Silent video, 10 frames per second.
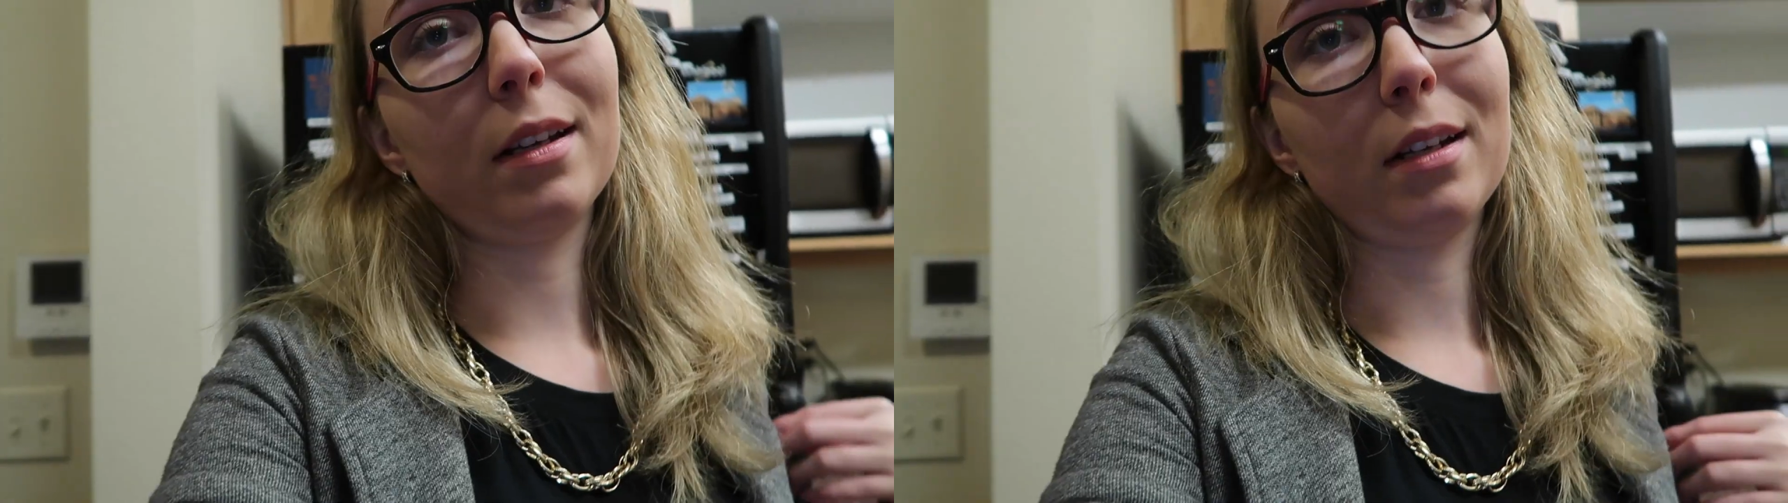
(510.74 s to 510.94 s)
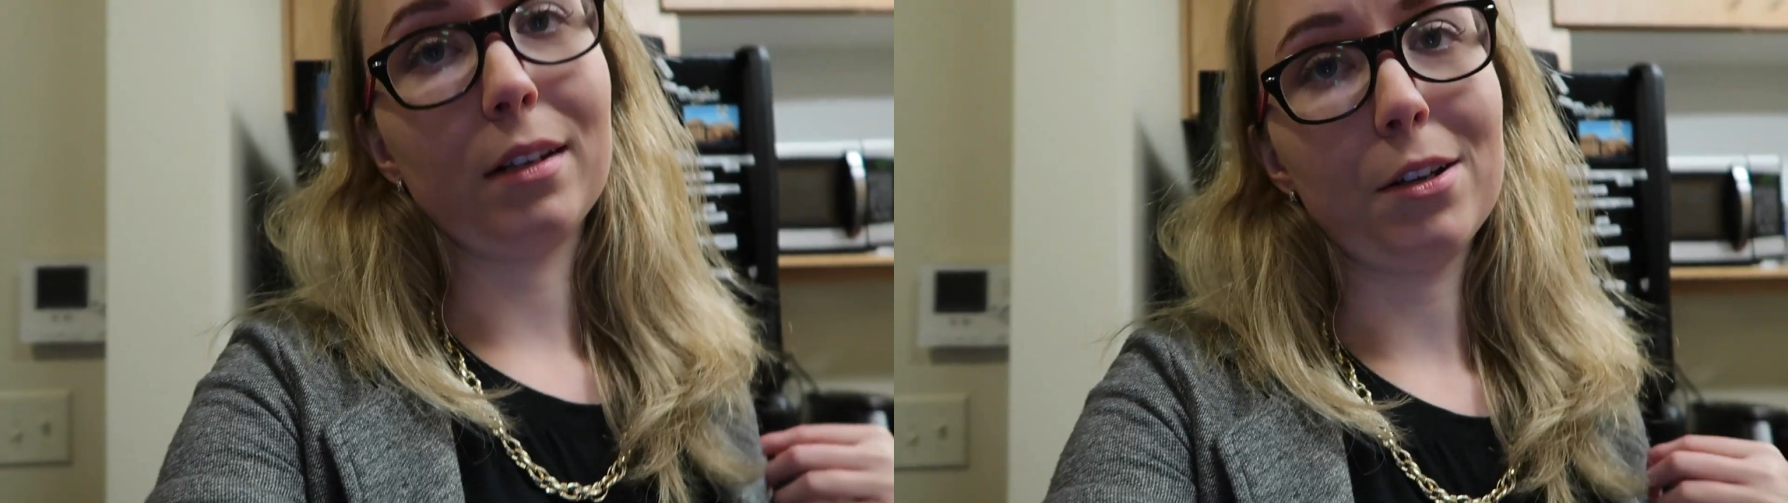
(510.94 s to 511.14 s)
I
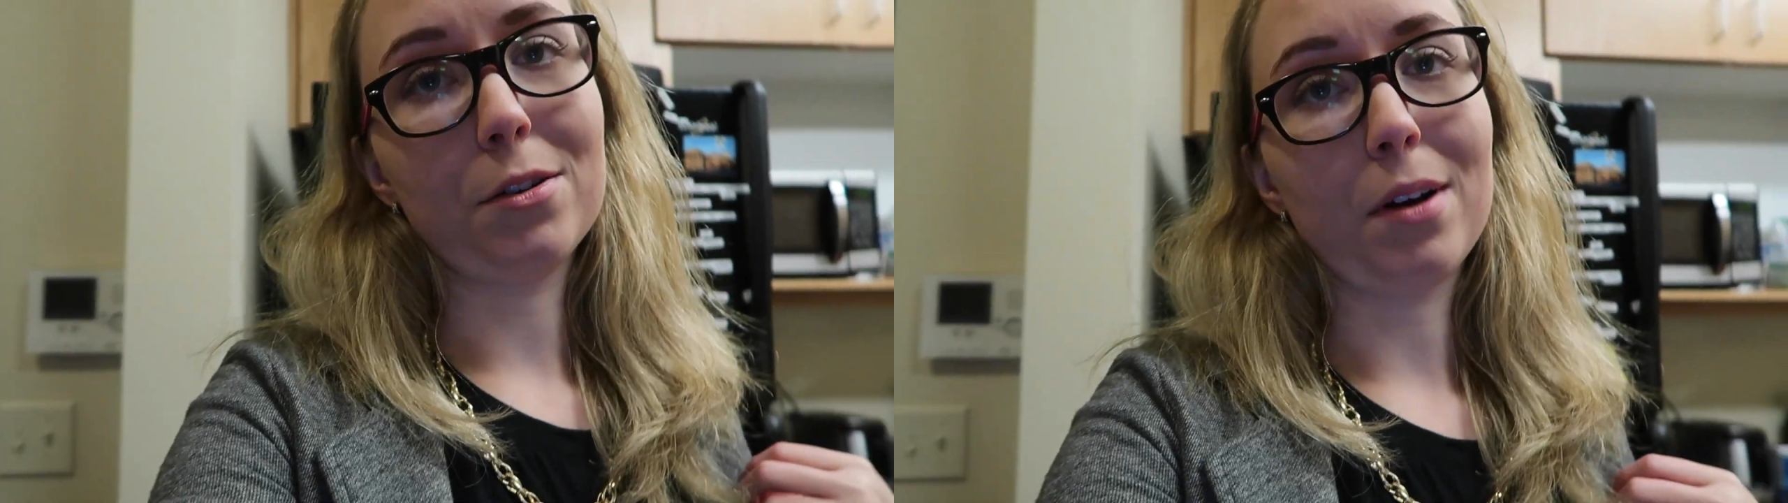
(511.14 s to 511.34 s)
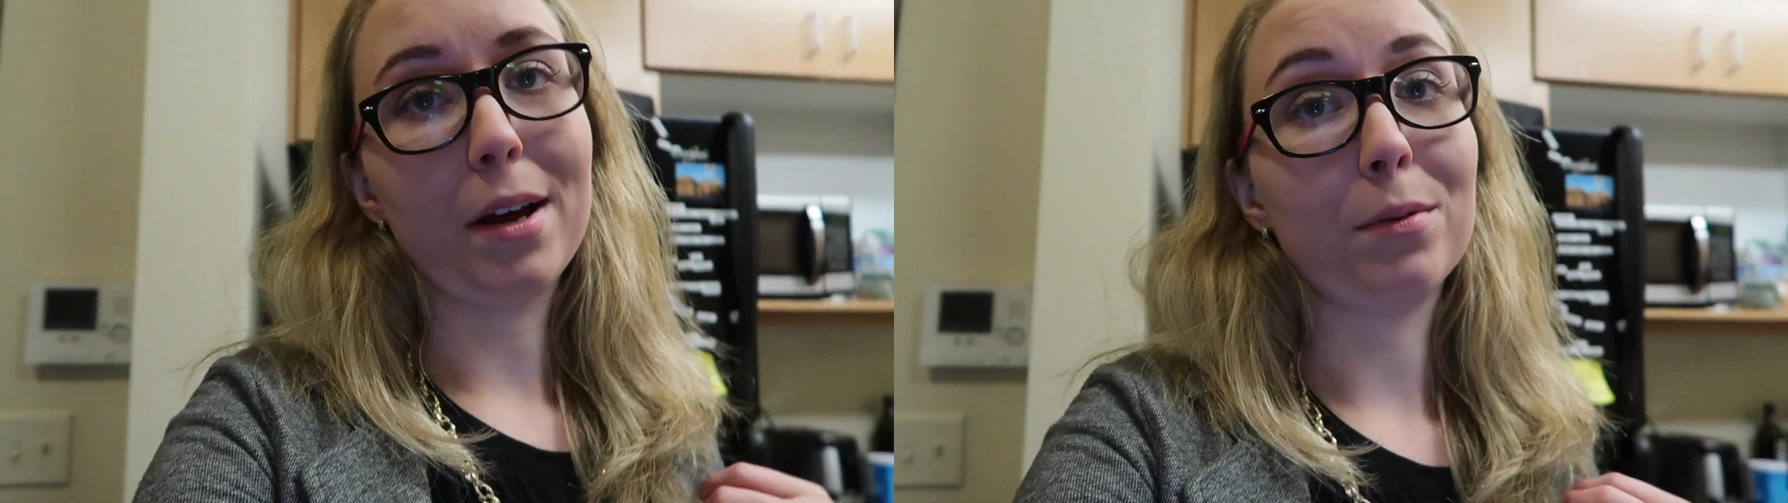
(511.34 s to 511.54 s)
can tell
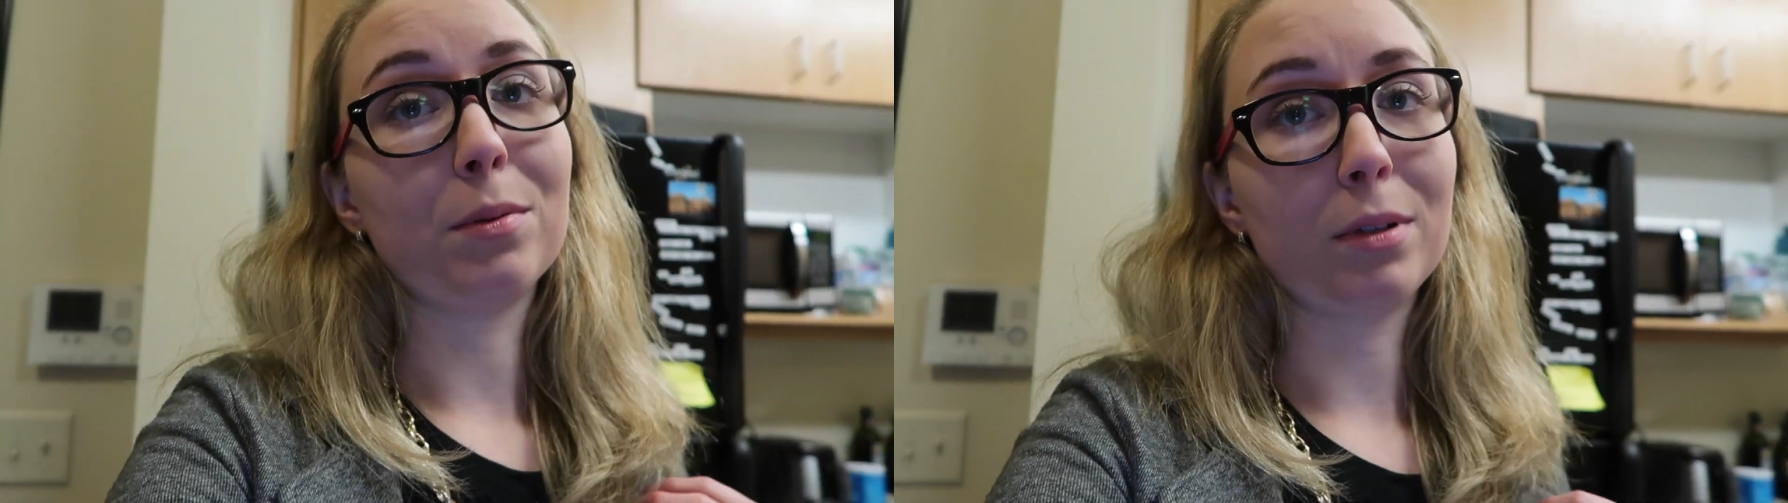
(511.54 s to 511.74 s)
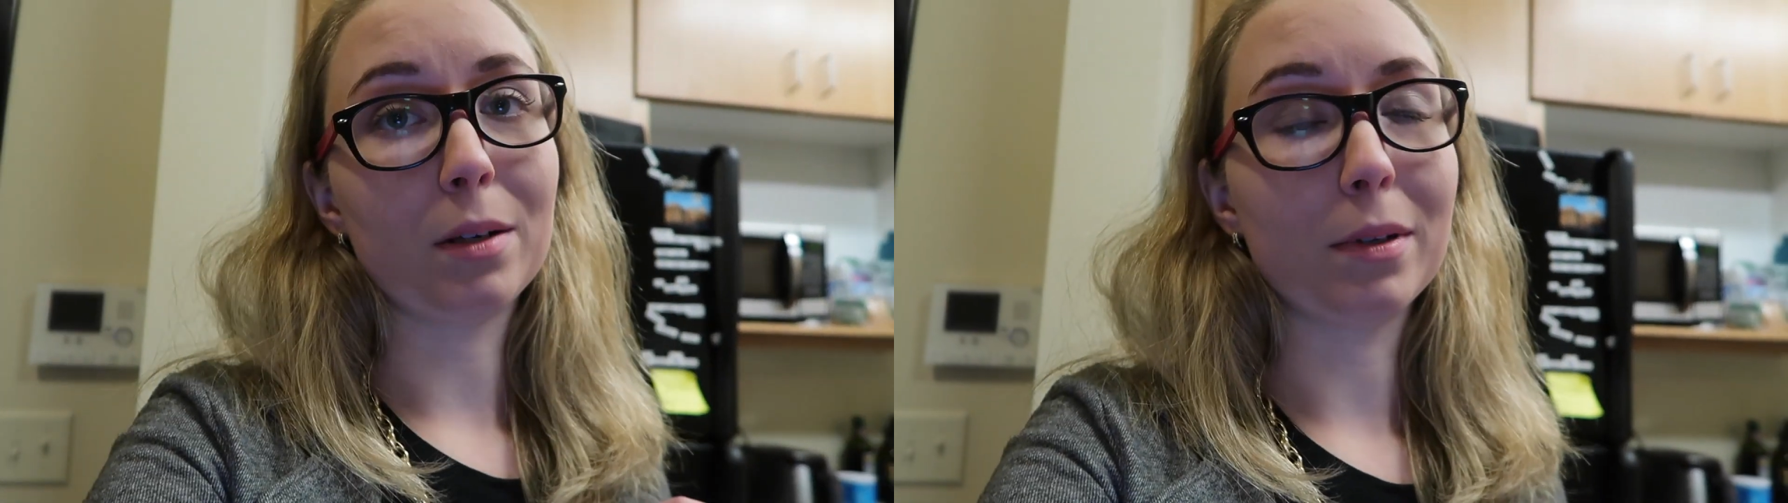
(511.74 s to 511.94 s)
you, I
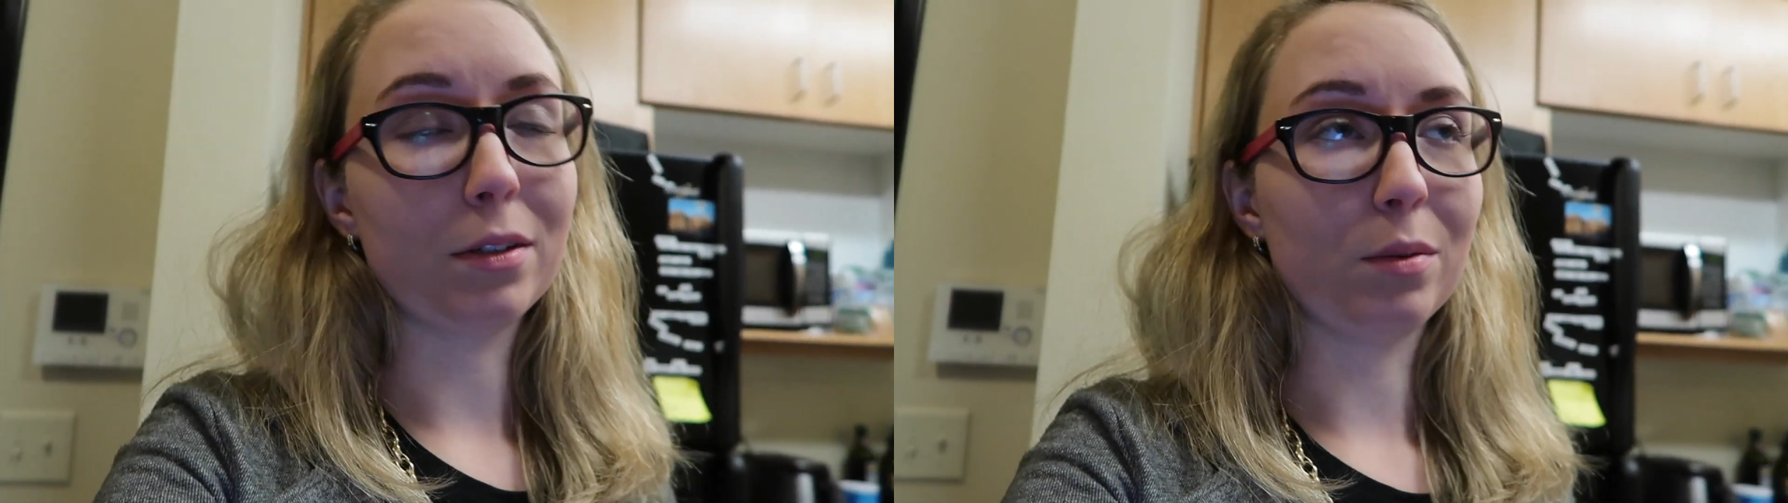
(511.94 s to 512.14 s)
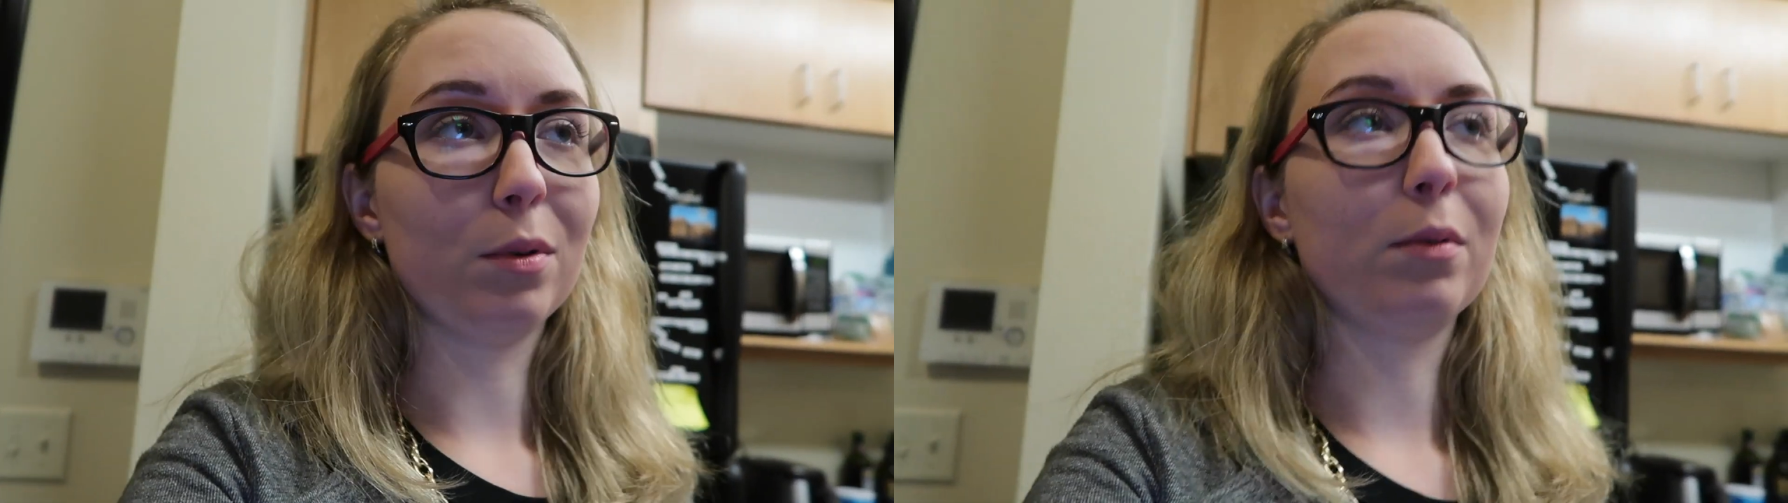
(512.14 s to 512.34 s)
was pretty
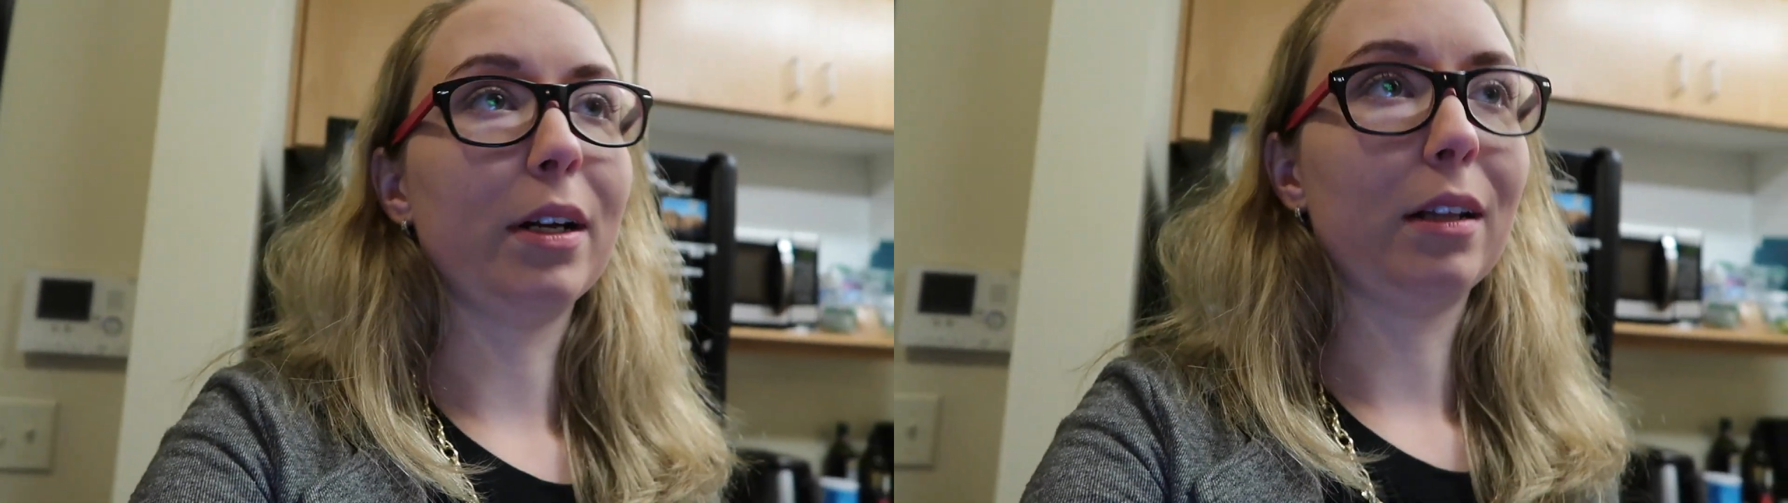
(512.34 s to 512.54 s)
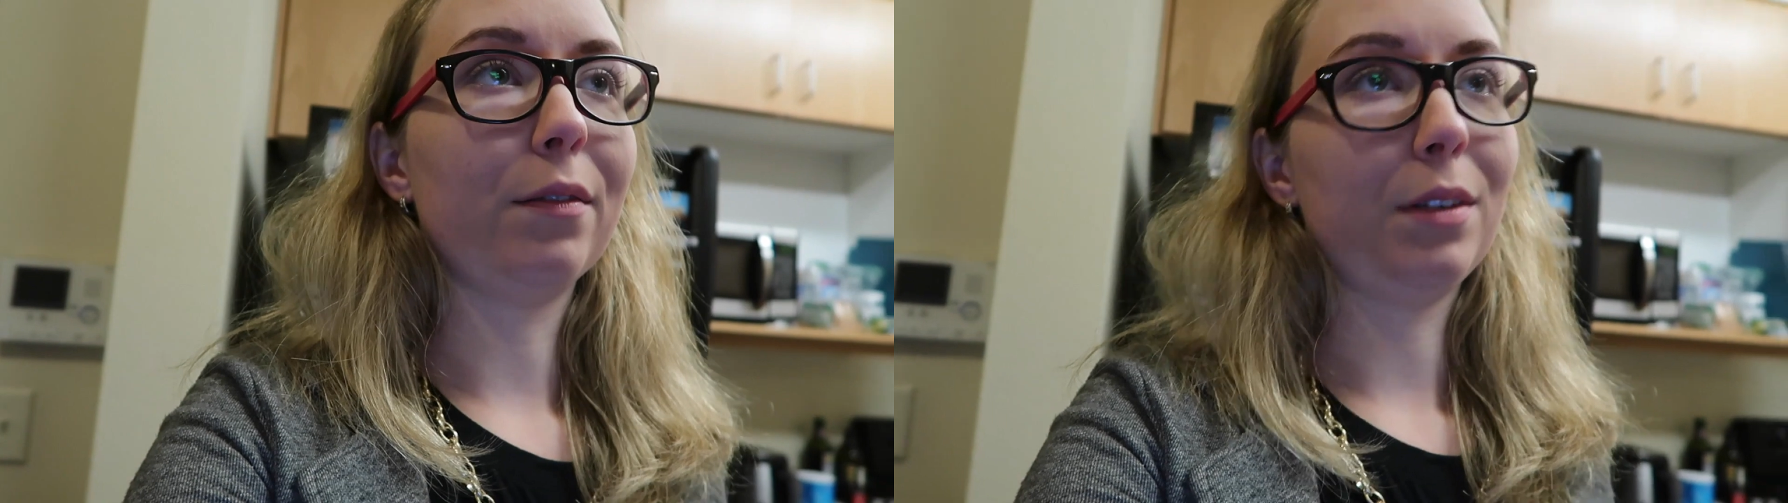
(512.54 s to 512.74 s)
miserable
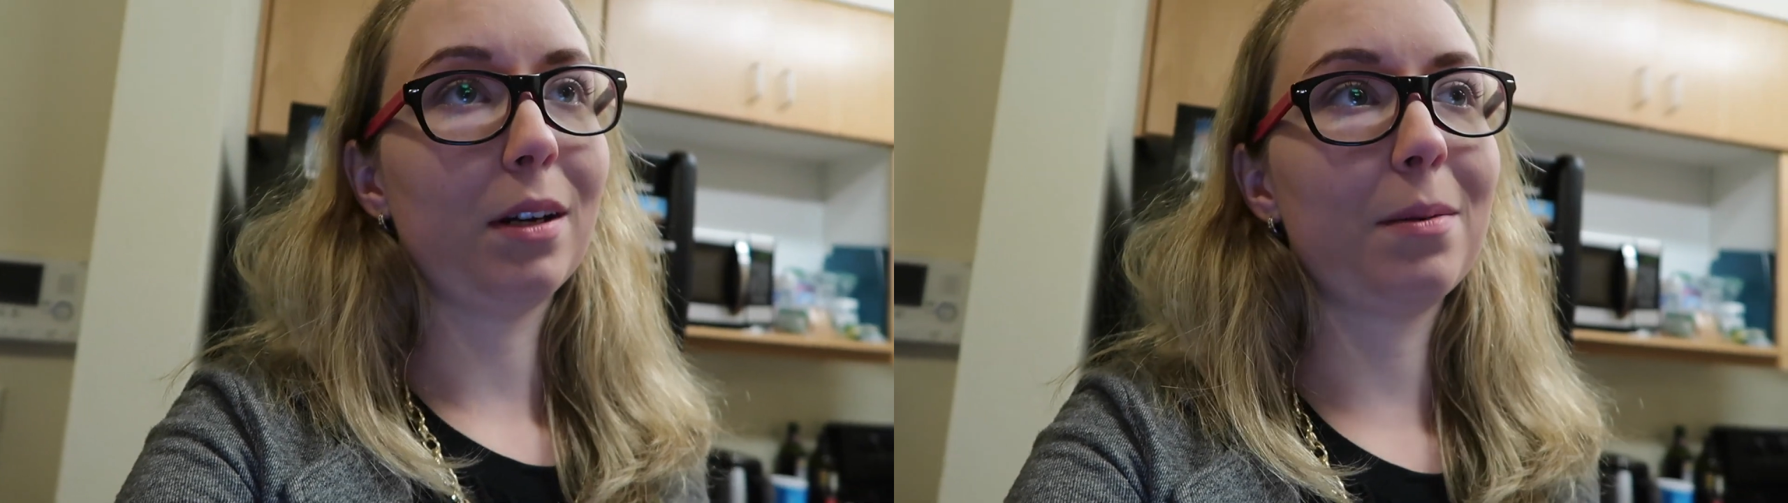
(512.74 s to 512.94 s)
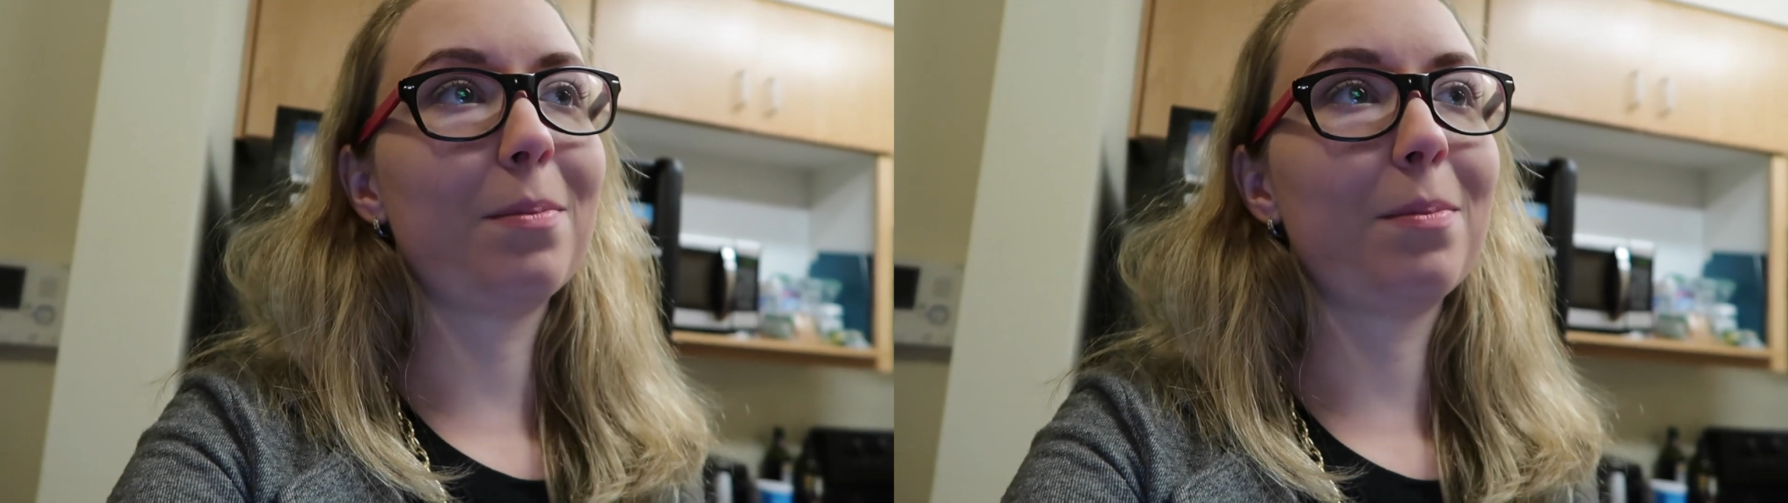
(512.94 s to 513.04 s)
when I lived